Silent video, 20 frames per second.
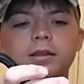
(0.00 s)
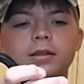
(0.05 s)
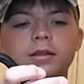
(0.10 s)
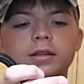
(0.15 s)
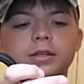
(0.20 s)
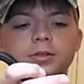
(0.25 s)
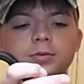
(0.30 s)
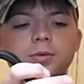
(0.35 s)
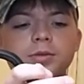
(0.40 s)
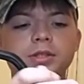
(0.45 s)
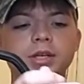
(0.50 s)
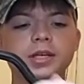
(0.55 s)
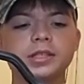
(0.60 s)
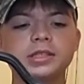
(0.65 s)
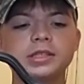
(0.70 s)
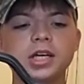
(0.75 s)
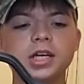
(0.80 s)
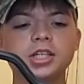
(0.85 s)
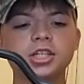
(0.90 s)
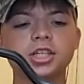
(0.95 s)
this was a
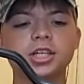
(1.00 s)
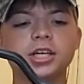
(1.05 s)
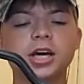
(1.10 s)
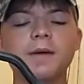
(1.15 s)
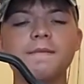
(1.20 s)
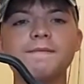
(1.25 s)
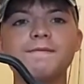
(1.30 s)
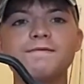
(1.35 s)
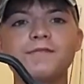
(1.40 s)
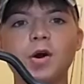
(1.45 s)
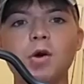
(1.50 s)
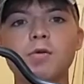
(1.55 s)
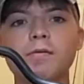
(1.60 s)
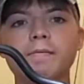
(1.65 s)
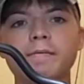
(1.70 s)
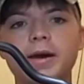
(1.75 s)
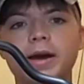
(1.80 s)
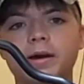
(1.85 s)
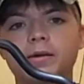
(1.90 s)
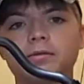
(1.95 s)
suction cup
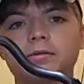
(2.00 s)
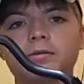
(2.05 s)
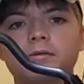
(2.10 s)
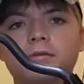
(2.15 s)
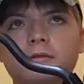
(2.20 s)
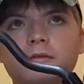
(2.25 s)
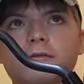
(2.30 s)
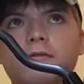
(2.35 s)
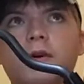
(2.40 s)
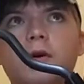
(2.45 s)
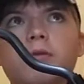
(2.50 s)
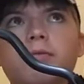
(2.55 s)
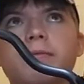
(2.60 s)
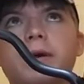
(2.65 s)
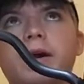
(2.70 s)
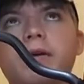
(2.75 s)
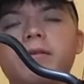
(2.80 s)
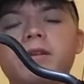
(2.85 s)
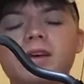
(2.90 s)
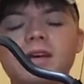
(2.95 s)
phone
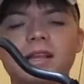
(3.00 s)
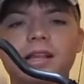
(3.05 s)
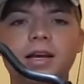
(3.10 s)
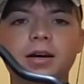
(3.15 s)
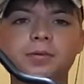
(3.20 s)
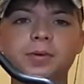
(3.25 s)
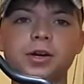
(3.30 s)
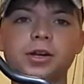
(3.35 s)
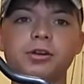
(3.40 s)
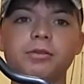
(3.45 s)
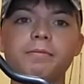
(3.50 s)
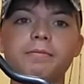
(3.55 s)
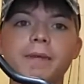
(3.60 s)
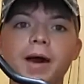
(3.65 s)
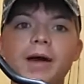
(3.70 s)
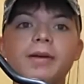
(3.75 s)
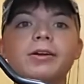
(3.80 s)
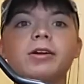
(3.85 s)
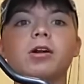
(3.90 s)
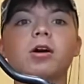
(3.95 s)
mount, like where you
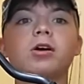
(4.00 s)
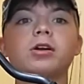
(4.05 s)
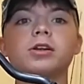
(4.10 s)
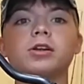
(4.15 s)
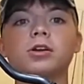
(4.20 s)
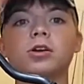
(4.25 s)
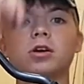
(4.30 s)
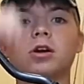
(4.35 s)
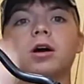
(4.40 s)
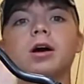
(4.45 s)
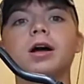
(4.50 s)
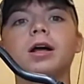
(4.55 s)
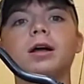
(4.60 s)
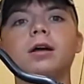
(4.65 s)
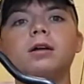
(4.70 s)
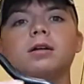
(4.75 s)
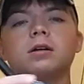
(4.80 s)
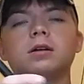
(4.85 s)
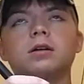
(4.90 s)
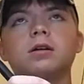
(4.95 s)
mount it on your
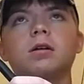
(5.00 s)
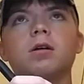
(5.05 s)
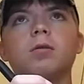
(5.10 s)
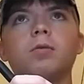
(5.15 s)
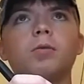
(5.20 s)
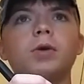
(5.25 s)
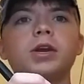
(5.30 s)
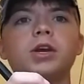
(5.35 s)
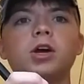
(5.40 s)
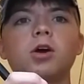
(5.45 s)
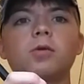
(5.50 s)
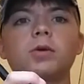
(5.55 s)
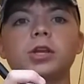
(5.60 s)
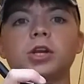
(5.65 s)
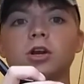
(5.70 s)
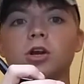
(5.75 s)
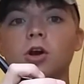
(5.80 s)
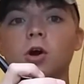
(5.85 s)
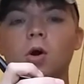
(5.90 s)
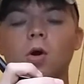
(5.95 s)
window in
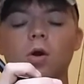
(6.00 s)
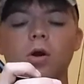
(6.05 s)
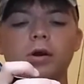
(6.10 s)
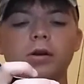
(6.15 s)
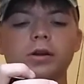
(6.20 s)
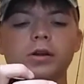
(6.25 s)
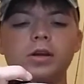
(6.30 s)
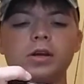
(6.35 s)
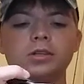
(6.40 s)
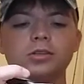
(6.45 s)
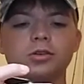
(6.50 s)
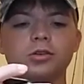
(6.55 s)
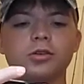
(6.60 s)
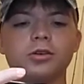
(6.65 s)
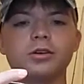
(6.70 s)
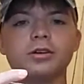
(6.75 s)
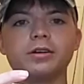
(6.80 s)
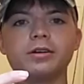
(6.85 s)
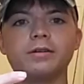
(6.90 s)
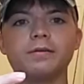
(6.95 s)
your car so
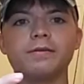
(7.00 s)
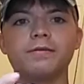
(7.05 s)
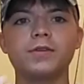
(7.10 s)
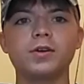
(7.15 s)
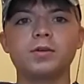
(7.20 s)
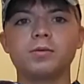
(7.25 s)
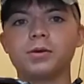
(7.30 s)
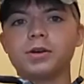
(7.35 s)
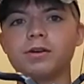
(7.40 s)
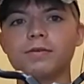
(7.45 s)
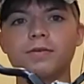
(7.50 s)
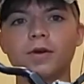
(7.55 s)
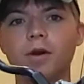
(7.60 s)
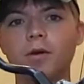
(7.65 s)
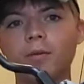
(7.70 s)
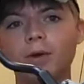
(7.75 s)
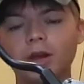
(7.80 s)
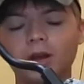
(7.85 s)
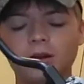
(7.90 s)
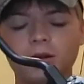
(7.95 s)
you could fiddle with your
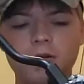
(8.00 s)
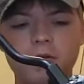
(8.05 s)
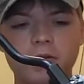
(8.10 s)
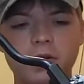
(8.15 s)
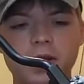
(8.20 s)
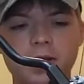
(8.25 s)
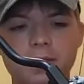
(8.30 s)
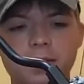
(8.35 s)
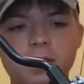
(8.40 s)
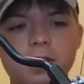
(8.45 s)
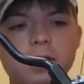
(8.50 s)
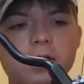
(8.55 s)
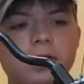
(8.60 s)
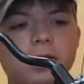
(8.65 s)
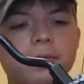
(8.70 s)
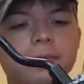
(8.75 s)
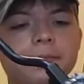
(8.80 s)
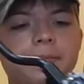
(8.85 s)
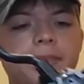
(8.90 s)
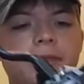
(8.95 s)
phone while you're going down the
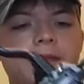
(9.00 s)
road.